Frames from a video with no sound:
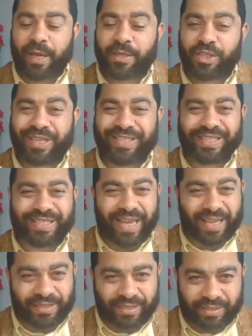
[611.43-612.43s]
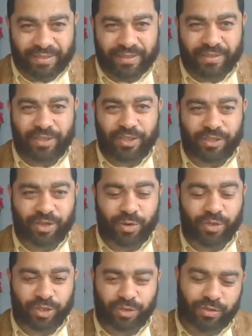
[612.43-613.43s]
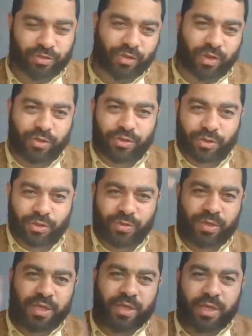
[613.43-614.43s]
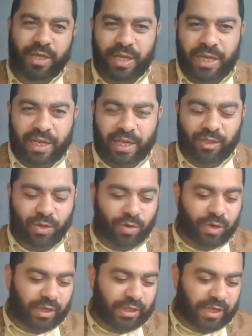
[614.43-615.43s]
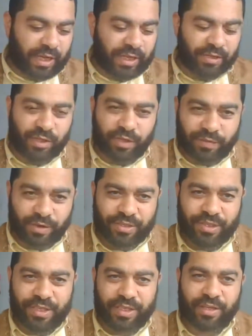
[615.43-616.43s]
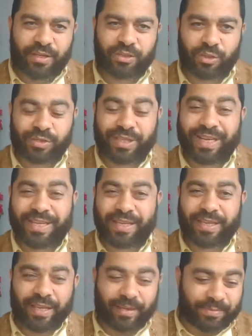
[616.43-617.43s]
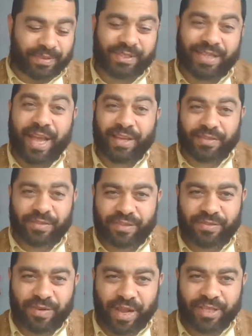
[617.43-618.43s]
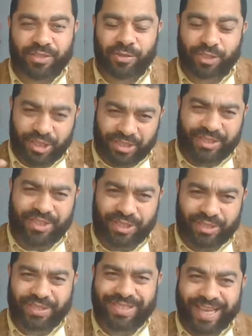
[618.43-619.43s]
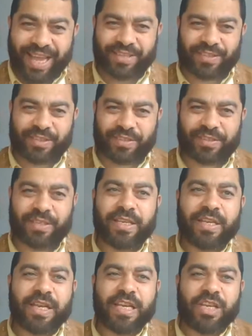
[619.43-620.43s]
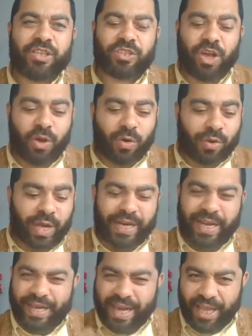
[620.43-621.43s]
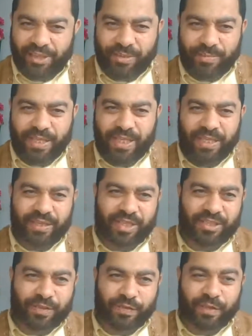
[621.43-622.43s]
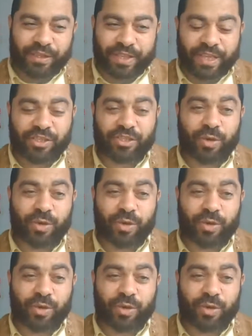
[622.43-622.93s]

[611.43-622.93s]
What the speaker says: She's a scientist. So she used to go to a local university here to study science, right? So she's a scientist. So, and anatomy and these different things.